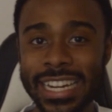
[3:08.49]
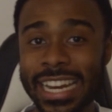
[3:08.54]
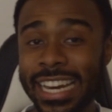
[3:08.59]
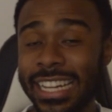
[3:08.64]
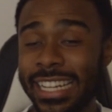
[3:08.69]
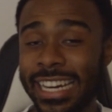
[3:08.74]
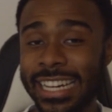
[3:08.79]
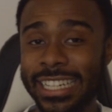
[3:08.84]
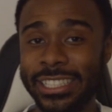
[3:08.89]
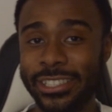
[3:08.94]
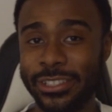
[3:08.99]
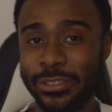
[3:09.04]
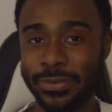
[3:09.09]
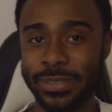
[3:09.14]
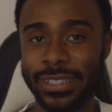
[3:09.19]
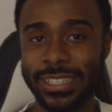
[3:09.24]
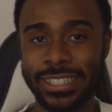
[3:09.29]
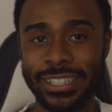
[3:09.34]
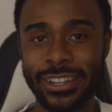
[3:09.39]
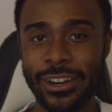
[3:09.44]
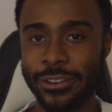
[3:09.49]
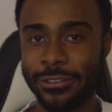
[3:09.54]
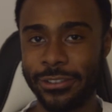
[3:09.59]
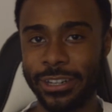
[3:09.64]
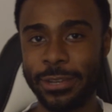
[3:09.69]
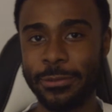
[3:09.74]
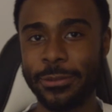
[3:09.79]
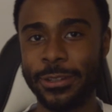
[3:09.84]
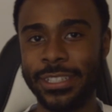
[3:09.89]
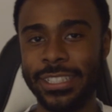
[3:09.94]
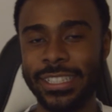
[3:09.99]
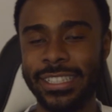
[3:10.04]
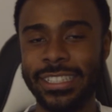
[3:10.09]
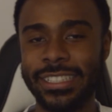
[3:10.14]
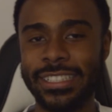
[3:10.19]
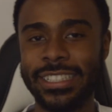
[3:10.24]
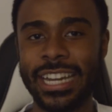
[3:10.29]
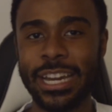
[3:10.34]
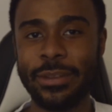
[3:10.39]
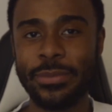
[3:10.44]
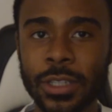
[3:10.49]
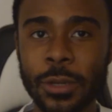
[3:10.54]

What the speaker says: And that is something that I really wanted to share.